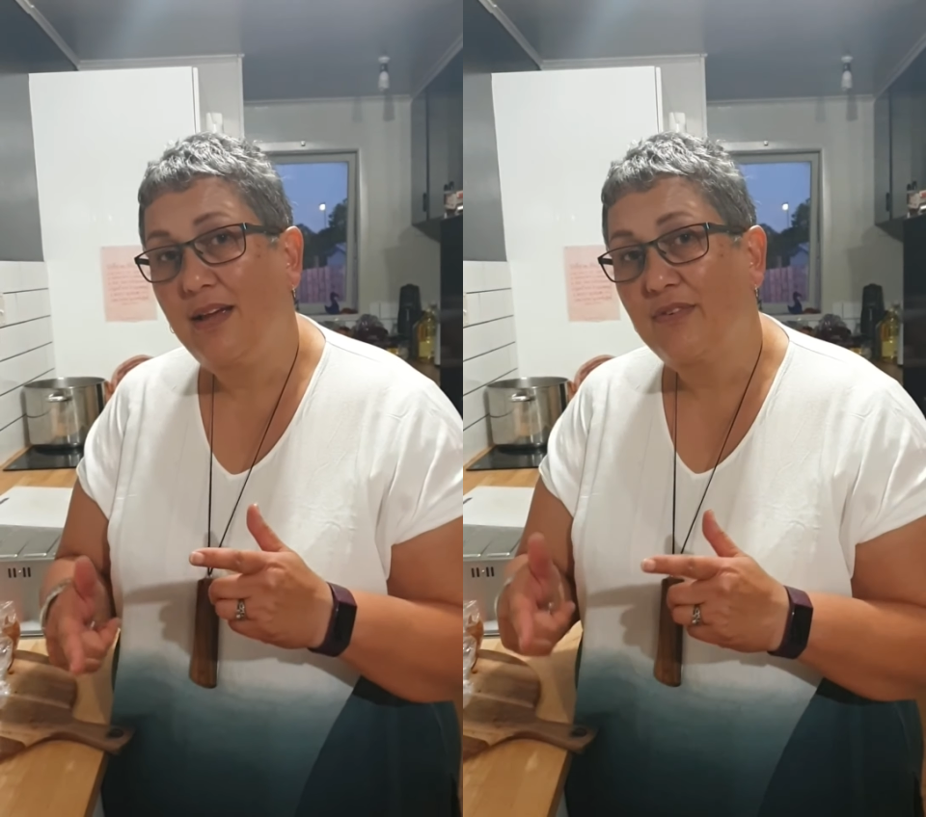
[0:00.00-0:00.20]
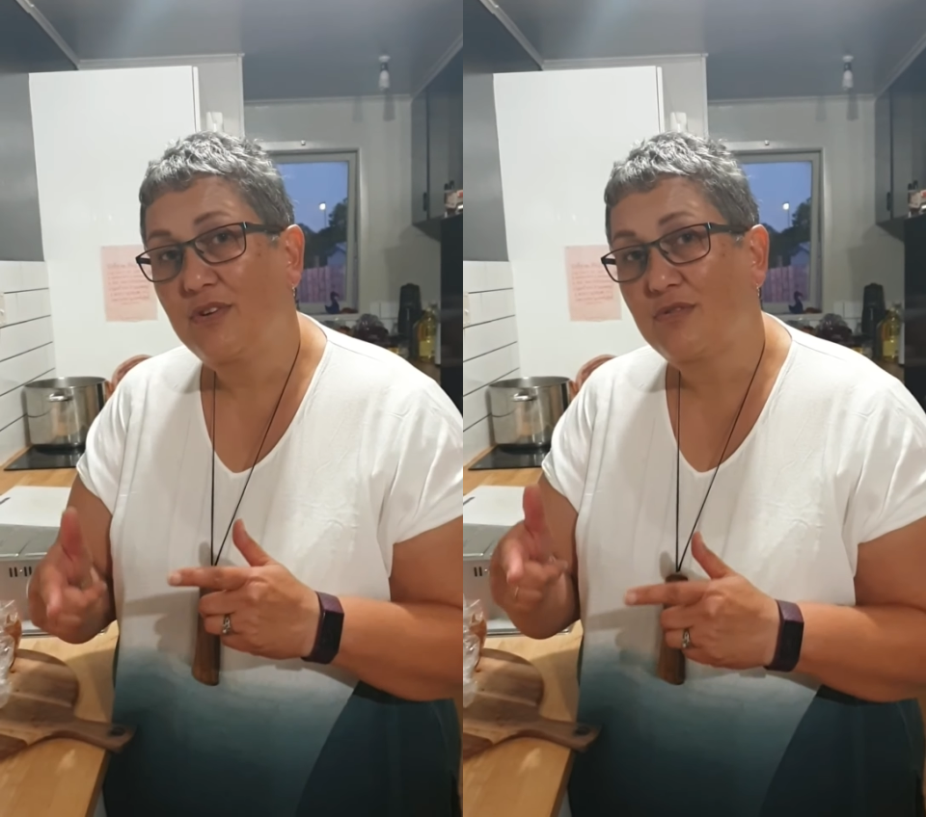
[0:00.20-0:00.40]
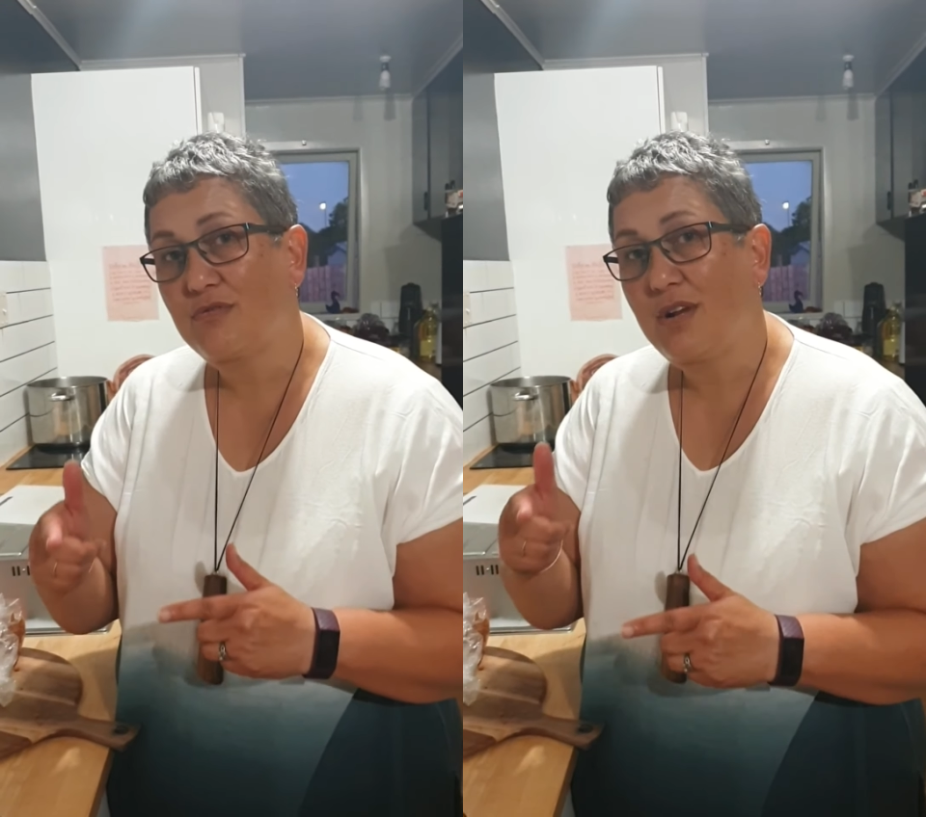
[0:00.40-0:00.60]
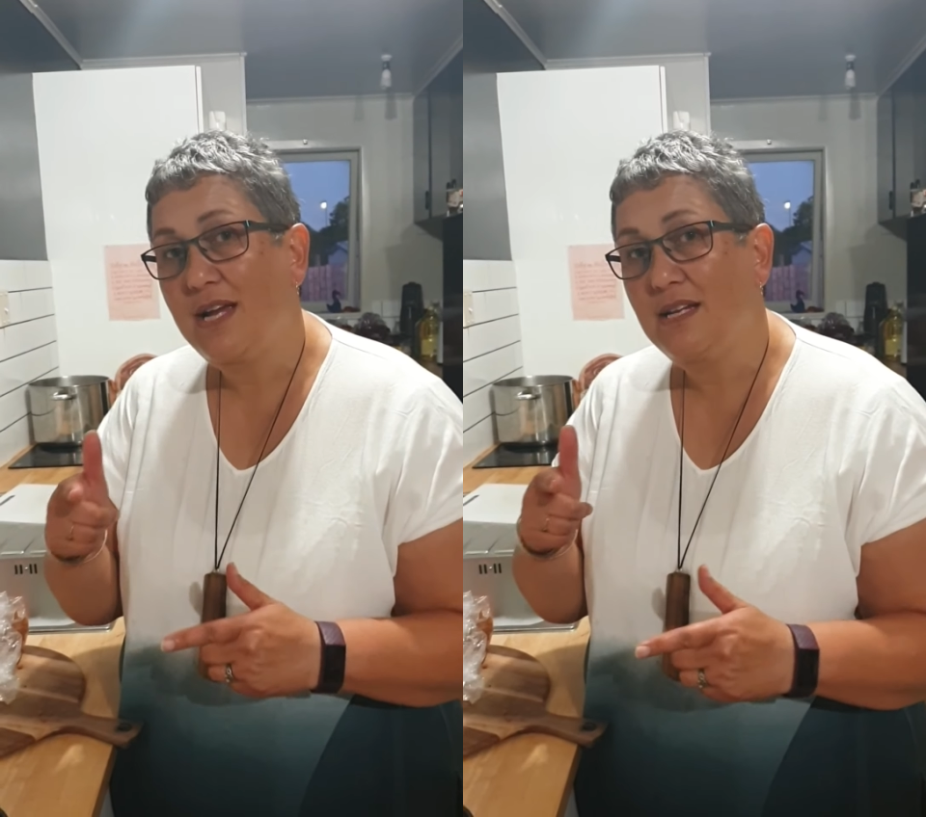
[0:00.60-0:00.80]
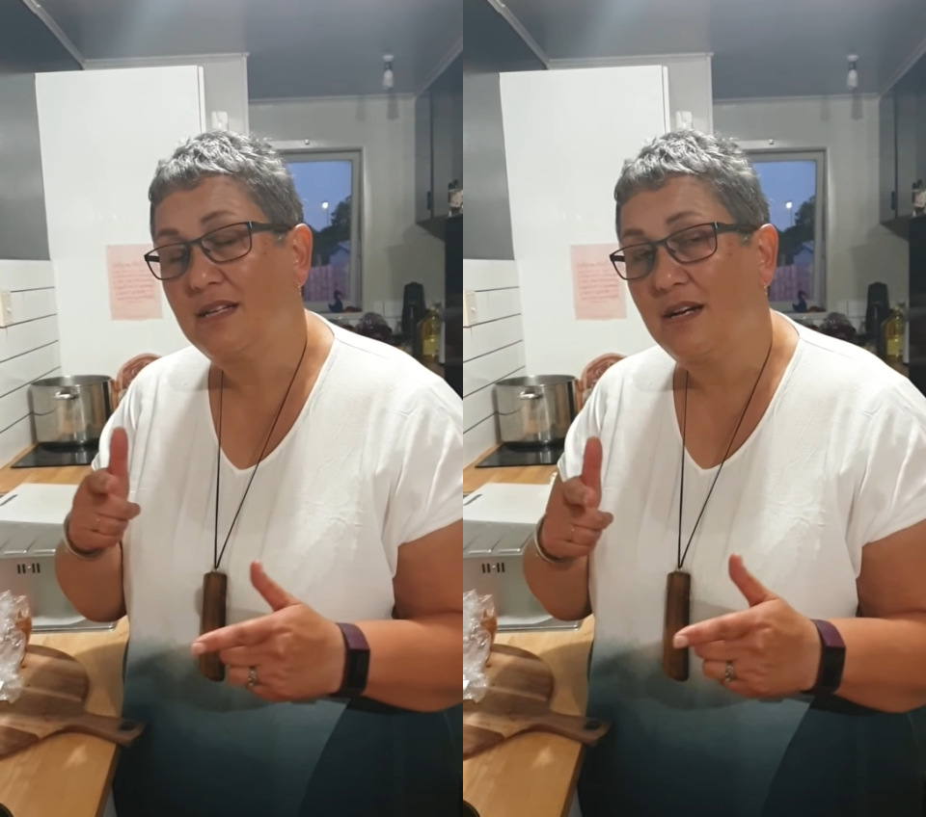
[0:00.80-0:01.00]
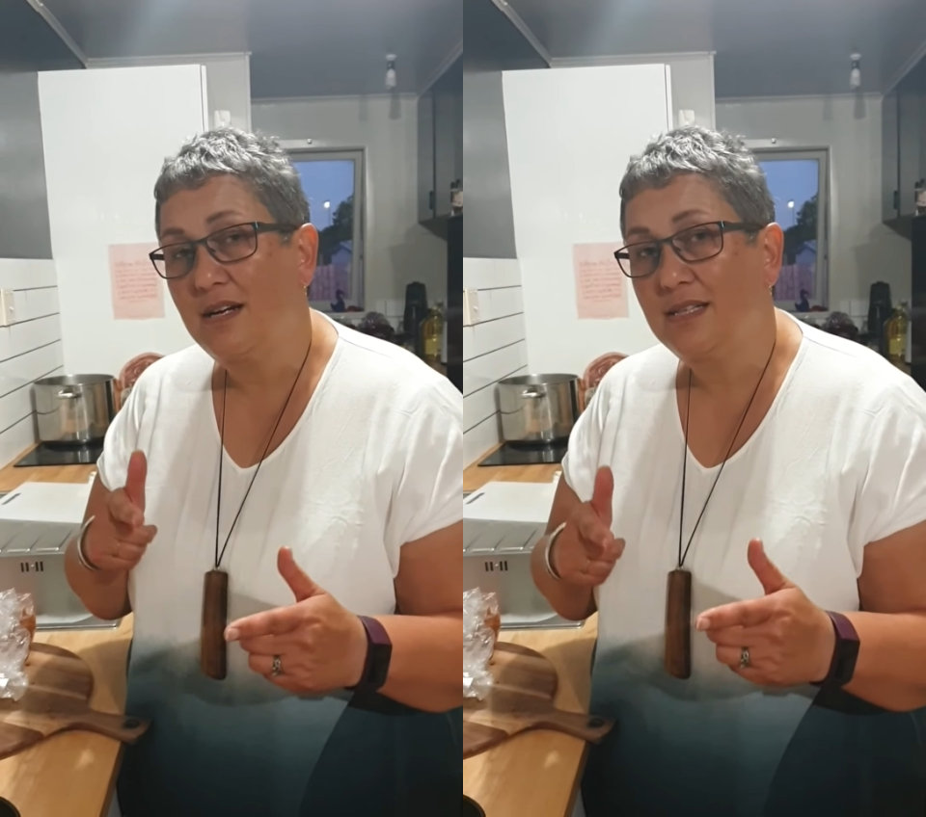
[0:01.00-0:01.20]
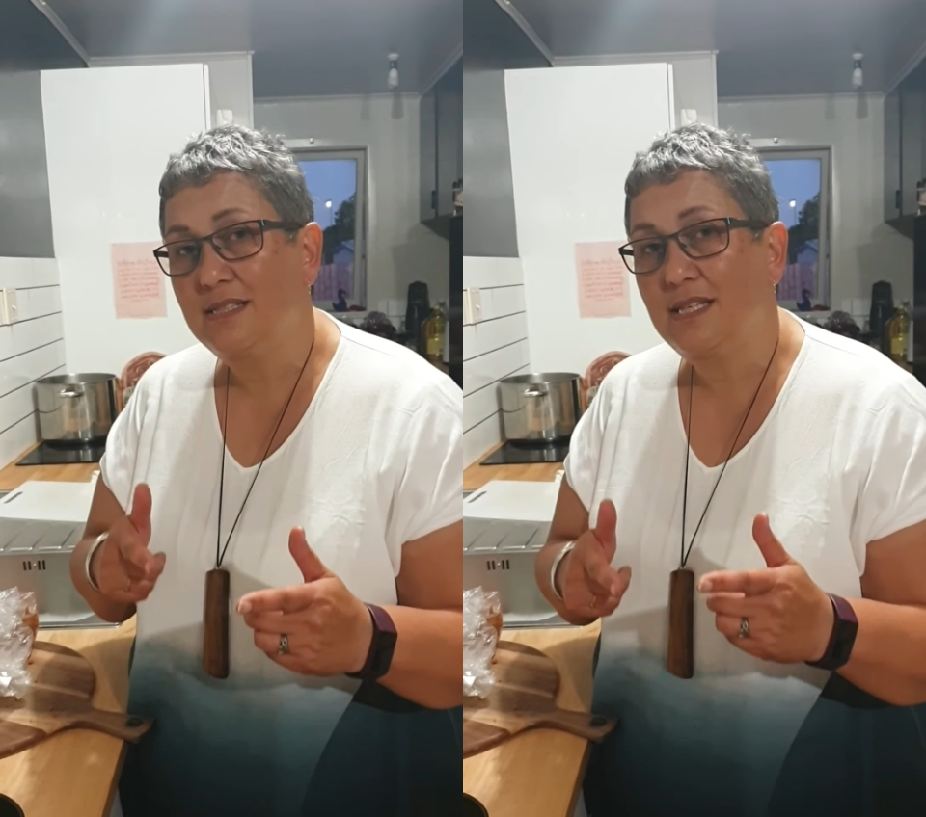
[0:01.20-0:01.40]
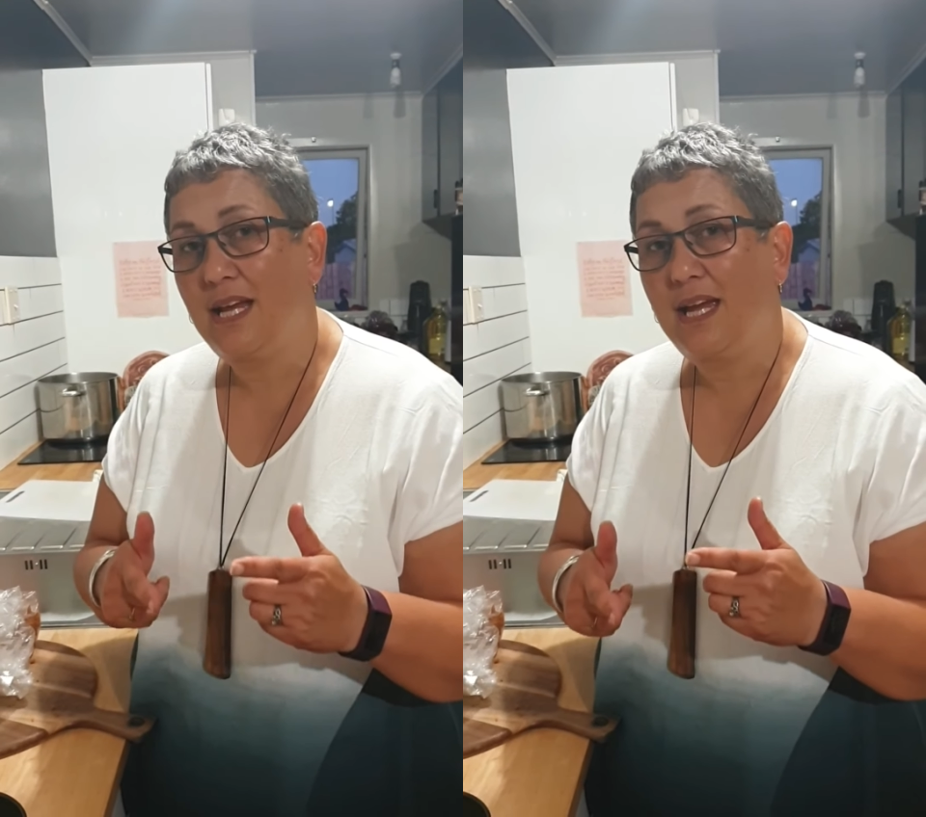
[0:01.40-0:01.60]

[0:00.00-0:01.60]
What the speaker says: Have a great night,